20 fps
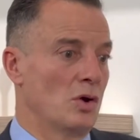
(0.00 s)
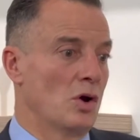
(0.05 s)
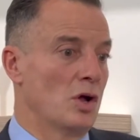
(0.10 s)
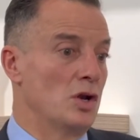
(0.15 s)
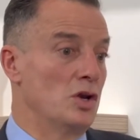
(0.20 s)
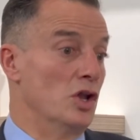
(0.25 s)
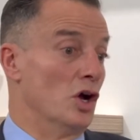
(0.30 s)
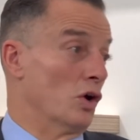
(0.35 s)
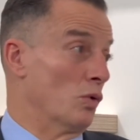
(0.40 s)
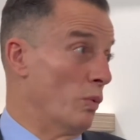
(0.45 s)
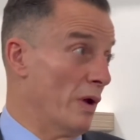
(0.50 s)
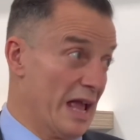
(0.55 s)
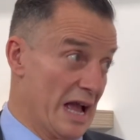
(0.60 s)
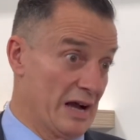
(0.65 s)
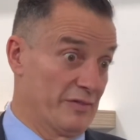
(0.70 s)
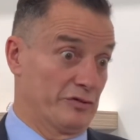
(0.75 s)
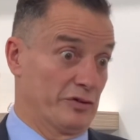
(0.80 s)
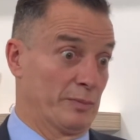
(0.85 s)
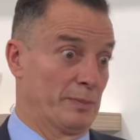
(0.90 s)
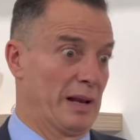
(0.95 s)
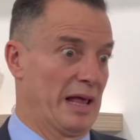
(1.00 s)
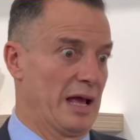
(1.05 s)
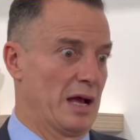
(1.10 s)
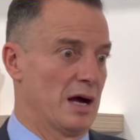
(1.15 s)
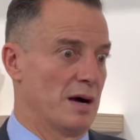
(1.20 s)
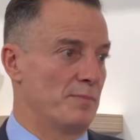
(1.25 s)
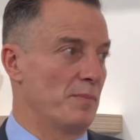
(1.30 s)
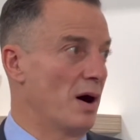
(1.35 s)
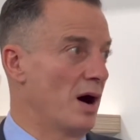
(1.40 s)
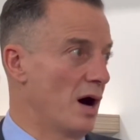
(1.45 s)
Look, we have to play
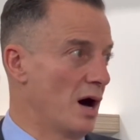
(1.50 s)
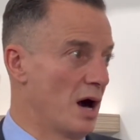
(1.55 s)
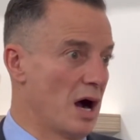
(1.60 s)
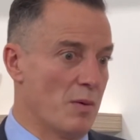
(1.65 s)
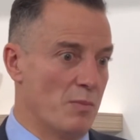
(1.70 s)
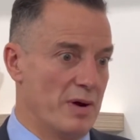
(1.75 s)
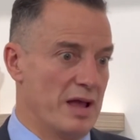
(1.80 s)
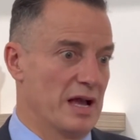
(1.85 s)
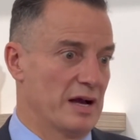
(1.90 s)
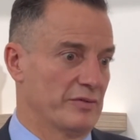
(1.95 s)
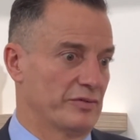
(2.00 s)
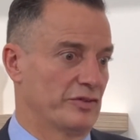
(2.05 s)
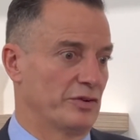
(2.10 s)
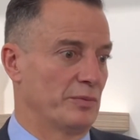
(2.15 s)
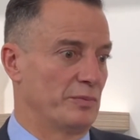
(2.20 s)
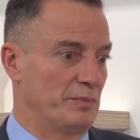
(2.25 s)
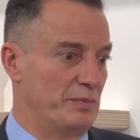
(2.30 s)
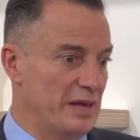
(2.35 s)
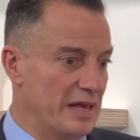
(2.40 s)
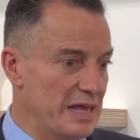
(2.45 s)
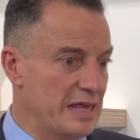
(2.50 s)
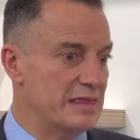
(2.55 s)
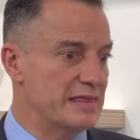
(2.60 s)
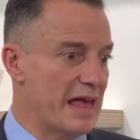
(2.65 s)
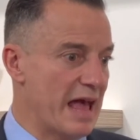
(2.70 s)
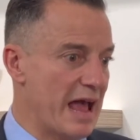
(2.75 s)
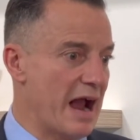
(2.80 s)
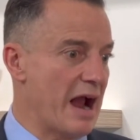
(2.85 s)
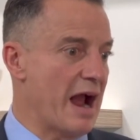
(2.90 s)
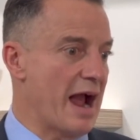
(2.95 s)
our part and we have to be
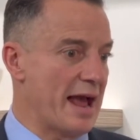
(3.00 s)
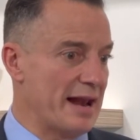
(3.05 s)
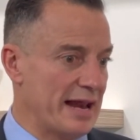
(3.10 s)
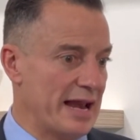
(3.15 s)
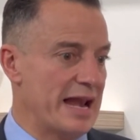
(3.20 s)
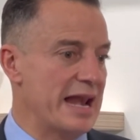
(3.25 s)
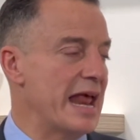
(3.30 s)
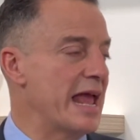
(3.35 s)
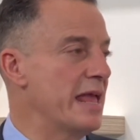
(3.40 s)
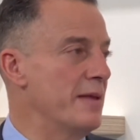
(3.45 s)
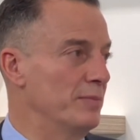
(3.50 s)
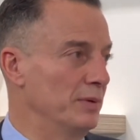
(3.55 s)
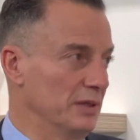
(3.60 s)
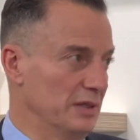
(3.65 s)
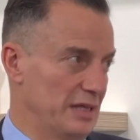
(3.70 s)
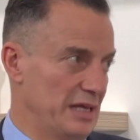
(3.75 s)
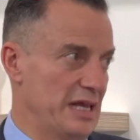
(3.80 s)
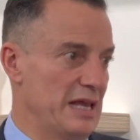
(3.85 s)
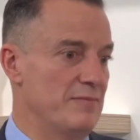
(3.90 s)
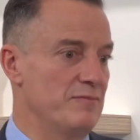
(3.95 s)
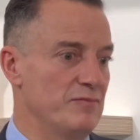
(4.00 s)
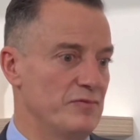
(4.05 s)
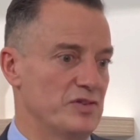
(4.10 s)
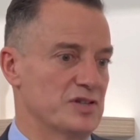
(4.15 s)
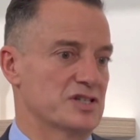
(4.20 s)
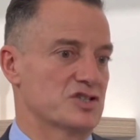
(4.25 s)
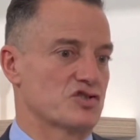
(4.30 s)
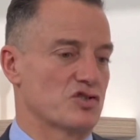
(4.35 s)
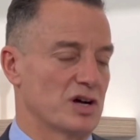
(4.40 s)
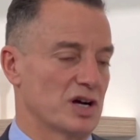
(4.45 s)
there and enable the
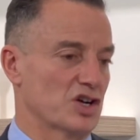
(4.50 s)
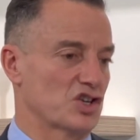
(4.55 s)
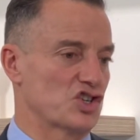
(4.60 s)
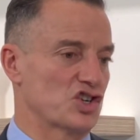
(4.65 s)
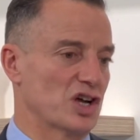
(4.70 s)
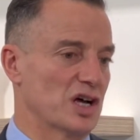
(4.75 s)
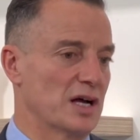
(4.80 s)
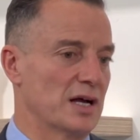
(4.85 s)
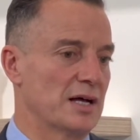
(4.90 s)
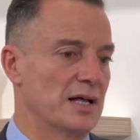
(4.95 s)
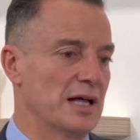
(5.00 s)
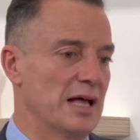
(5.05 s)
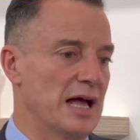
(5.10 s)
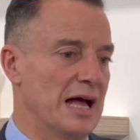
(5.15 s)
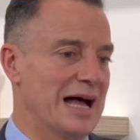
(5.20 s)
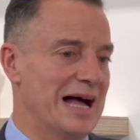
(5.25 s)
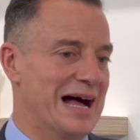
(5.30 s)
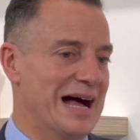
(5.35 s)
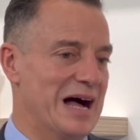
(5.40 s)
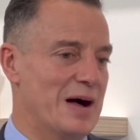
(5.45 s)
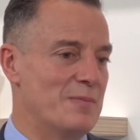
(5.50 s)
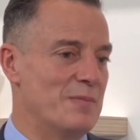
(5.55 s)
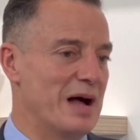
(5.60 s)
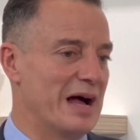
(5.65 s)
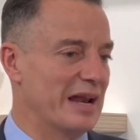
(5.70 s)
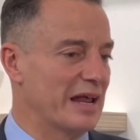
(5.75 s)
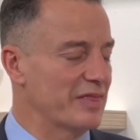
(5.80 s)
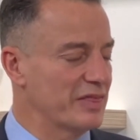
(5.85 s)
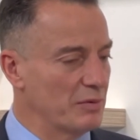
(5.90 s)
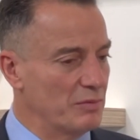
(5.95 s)
infrastructure. And
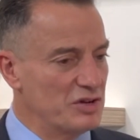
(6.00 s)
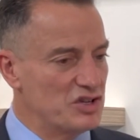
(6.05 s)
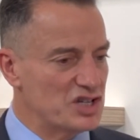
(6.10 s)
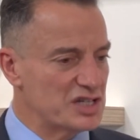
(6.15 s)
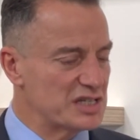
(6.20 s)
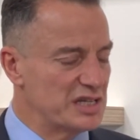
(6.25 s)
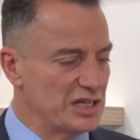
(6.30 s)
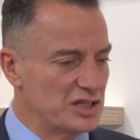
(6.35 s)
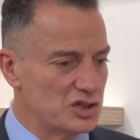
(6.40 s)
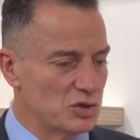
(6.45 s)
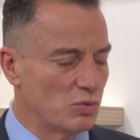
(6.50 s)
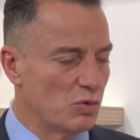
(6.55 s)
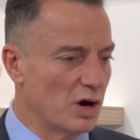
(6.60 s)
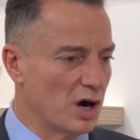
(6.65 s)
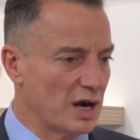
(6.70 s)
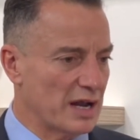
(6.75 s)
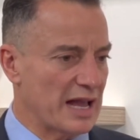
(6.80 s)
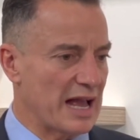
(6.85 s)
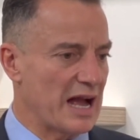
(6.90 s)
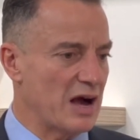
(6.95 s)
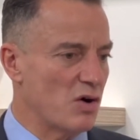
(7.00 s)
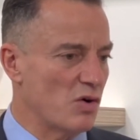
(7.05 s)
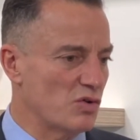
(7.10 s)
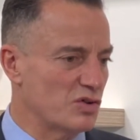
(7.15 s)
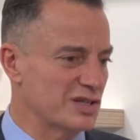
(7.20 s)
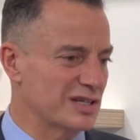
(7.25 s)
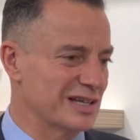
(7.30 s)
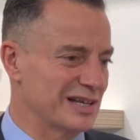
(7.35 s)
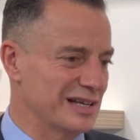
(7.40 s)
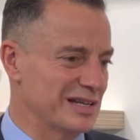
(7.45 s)
I think we just need to work
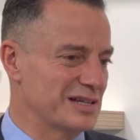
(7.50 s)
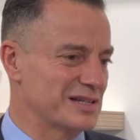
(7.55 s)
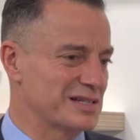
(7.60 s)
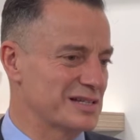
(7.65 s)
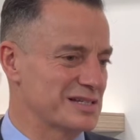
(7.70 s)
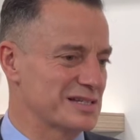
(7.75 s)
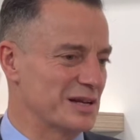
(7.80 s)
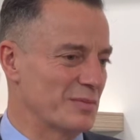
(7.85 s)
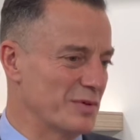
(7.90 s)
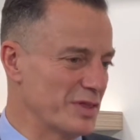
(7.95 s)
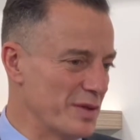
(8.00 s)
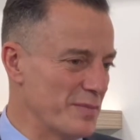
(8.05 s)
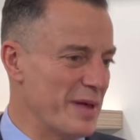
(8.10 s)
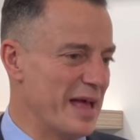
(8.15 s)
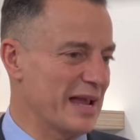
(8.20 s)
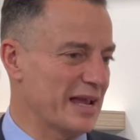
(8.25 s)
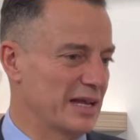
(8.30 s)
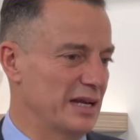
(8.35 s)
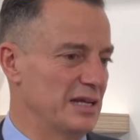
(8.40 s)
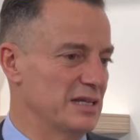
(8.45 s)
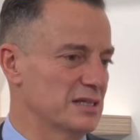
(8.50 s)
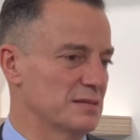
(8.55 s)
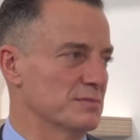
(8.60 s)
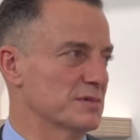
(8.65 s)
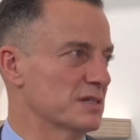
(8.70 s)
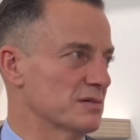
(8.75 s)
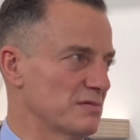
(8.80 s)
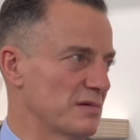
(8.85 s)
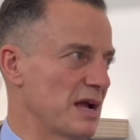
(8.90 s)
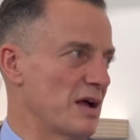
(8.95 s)
out some of the mechanisms
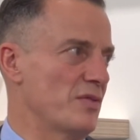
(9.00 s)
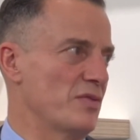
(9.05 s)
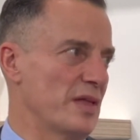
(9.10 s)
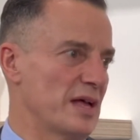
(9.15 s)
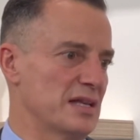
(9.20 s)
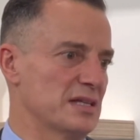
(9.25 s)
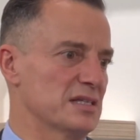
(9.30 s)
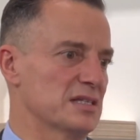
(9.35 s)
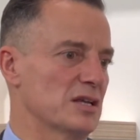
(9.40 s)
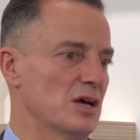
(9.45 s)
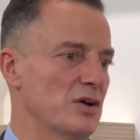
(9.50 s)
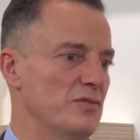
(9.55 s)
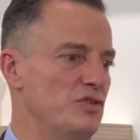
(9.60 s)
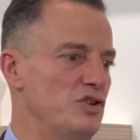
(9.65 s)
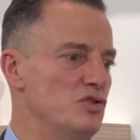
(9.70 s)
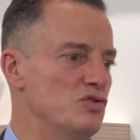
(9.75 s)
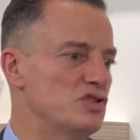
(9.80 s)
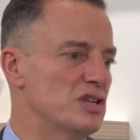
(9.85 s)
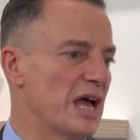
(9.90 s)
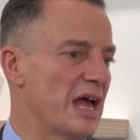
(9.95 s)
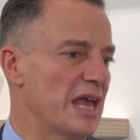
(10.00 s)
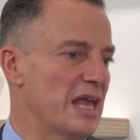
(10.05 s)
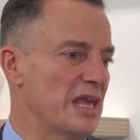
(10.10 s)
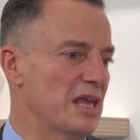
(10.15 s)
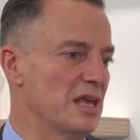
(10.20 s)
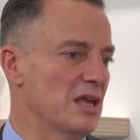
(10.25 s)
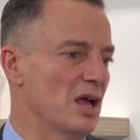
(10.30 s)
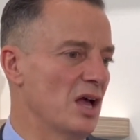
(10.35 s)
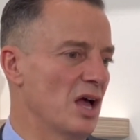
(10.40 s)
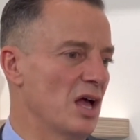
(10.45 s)
around that. So if you
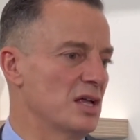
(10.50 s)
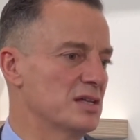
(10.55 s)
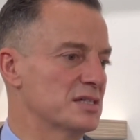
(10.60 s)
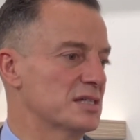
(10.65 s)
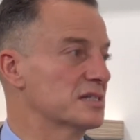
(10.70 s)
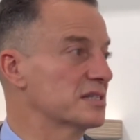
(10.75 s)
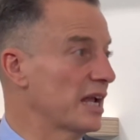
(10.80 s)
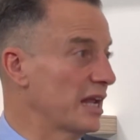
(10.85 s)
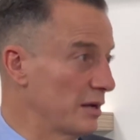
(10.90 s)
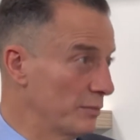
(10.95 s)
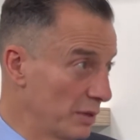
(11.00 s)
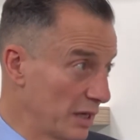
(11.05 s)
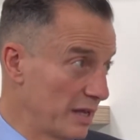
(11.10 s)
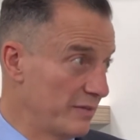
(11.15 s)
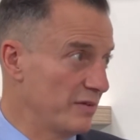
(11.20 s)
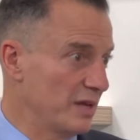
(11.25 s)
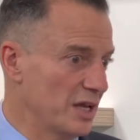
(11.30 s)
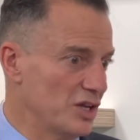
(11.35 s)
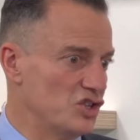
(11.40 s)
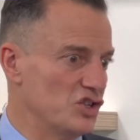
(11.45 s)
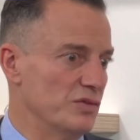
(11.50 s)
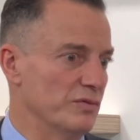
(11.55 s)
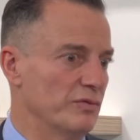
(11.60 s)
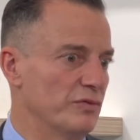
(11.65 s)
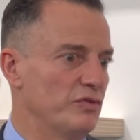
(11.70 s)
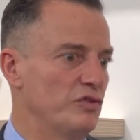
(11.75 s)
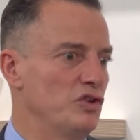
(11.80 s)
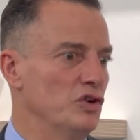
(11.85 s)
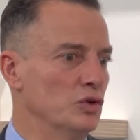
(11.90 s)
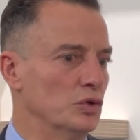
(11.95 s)
take sustainable aviation
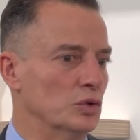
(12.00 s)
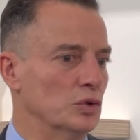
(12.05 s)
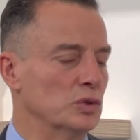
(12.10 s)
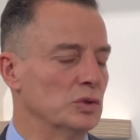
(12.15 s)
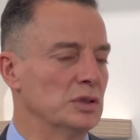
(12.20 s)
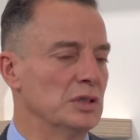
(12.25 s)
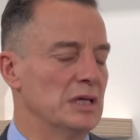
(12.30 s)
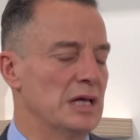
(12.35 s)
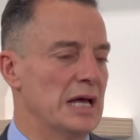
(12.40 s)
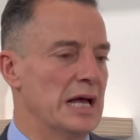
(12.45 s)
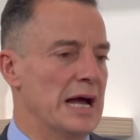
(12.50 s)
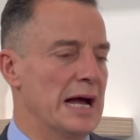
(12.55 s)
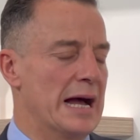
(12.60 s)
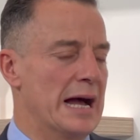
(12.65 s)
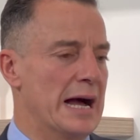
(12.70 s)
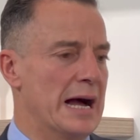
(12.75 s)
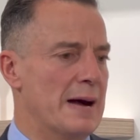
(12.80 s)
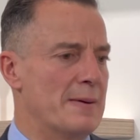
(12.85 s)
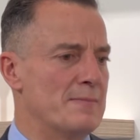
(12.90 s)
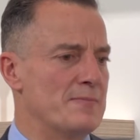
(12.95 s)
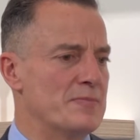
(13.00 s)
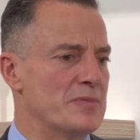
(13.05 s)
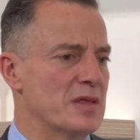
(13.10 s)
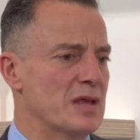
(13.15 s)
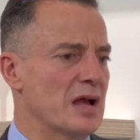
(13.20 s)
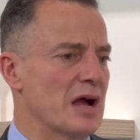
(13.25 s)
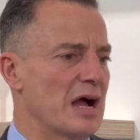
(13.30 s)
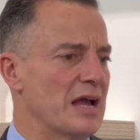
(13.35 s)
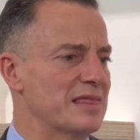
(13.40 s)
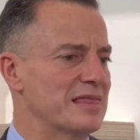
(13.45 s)
fuel,
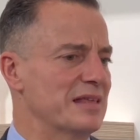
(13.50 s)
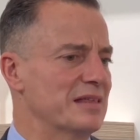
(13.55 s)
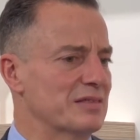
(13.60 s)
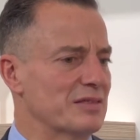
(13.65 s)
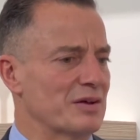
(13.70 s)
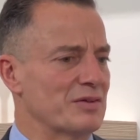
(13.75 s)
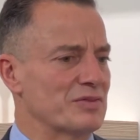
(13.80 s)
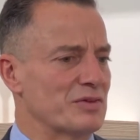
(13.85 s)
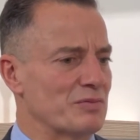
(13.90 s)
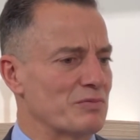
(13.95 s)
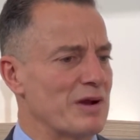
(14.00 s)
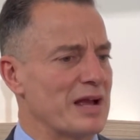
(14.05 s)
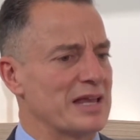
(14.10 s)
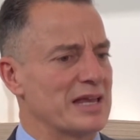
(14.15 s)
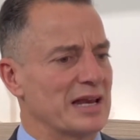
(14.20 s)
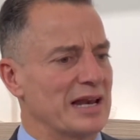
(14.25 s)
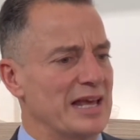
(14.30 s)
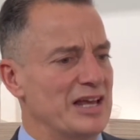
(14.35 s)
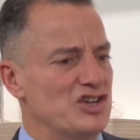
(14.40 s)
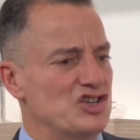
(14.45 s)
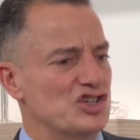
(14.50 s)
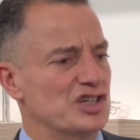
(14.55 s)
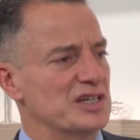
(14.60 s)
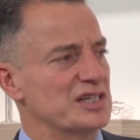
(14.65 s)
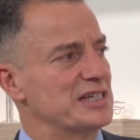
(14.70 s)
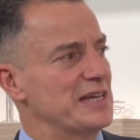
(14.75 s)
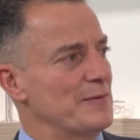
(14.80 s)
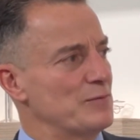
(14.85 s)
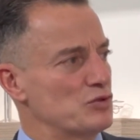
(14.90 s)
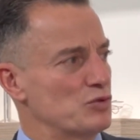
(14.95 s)
I think that the regulation
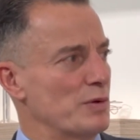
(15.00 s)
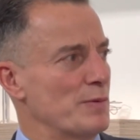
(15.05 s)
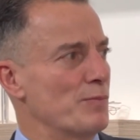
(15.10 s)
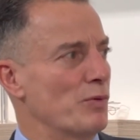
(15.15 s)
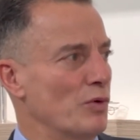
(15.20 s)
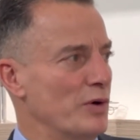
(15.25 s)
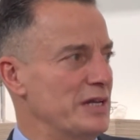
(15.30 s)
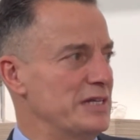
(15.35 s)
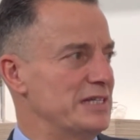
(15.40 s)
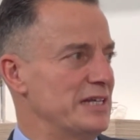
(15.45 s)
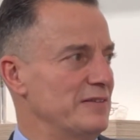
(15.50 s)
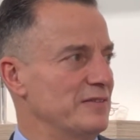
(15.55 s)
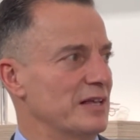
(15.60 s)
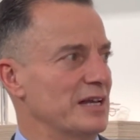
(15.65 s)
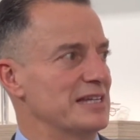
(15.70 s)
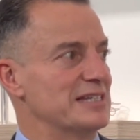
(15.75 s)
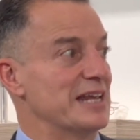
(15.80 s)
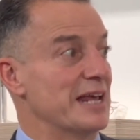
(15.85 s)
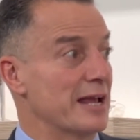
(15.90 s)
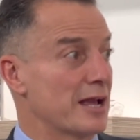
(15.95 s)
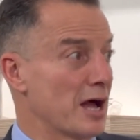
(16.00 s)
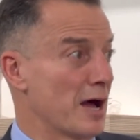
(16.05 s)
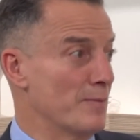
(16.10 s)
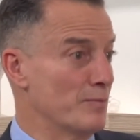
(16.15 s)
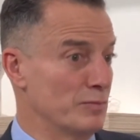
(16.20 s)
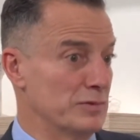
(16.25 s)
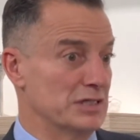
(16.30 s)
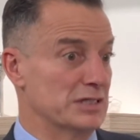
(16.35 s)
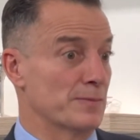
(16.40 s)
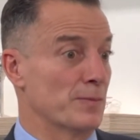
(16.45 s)
seems to be pointing that it's
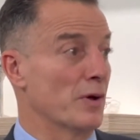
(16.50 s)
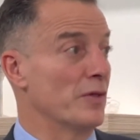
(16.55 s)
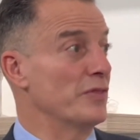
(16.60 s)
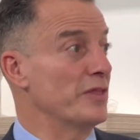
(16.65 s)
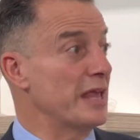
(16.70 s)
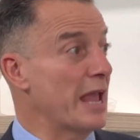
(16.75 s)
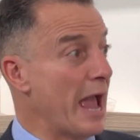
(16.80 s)
incumbent upon the